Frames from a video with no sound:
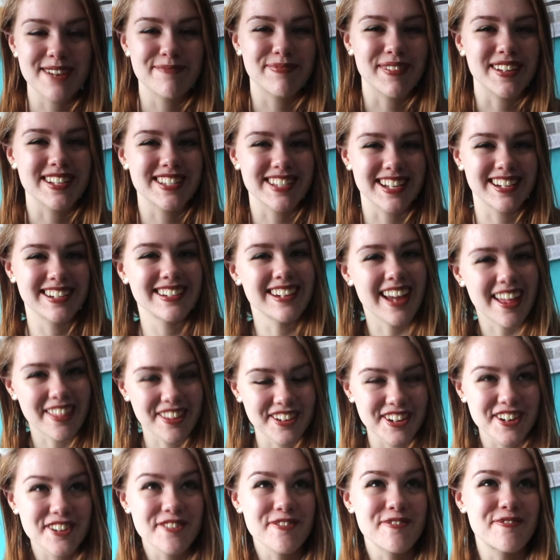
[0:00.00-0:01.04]
up is
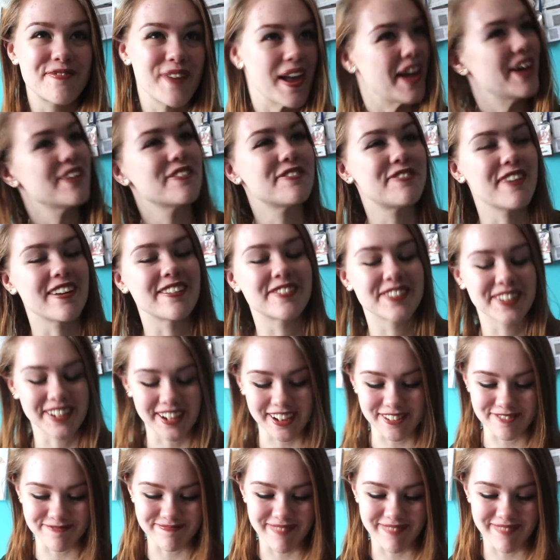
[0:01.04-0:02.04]
another fan favorite of